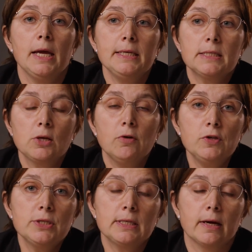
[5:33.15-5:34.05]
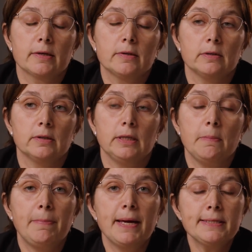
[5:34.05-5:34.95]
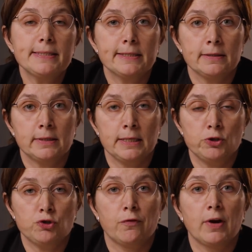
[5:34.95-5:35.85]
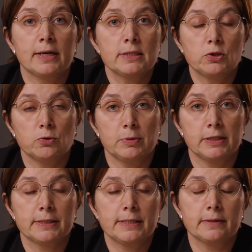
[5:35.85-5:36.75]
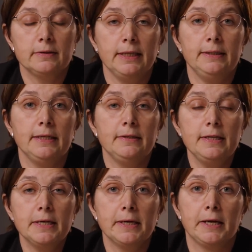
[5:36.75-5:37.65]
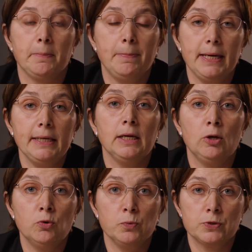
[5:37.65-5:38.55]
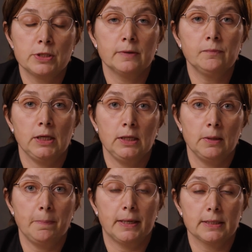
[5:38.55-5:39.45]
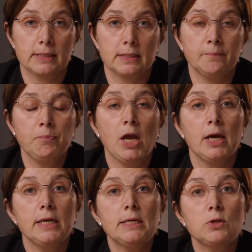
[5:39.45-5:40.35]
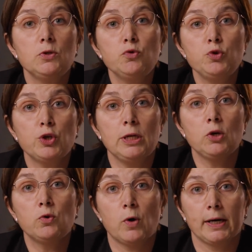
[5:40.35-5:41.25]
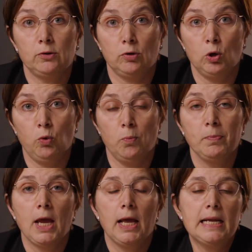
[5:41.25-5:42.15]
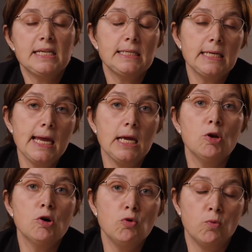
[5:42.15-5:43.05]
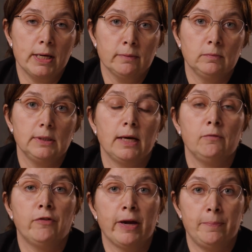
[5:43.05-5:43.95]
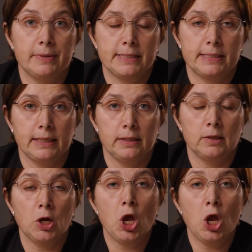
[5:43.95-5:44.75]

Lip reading: It's obvious that the percentage of customers that they didn't repay the loans in the past is usually quite low, let's say lower than 5%.